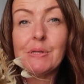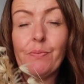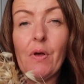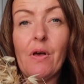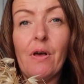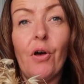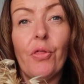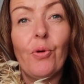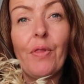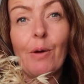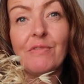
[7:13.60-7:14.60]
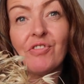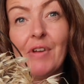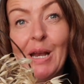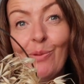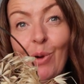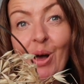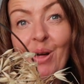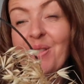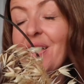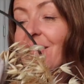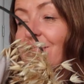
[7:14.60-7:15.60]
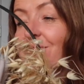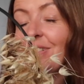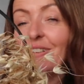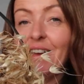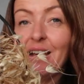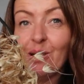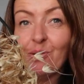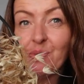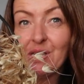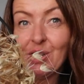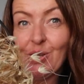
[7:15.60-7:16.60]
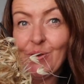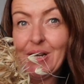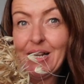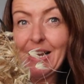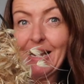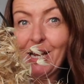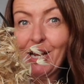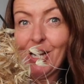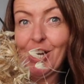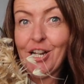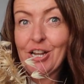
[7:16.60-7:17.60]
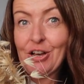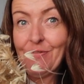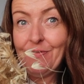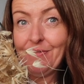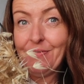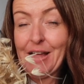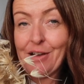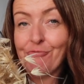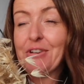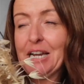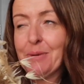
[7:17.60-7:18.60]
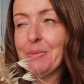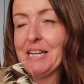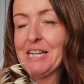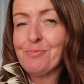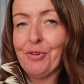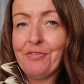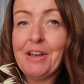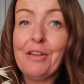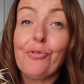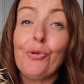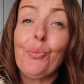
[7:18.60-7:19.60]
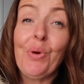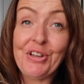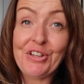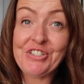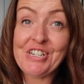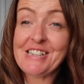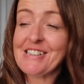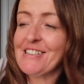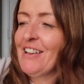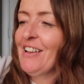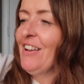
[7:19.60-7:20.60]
but I thought that was really worth it. Absolutely love that, really pleased. My favourite purchase.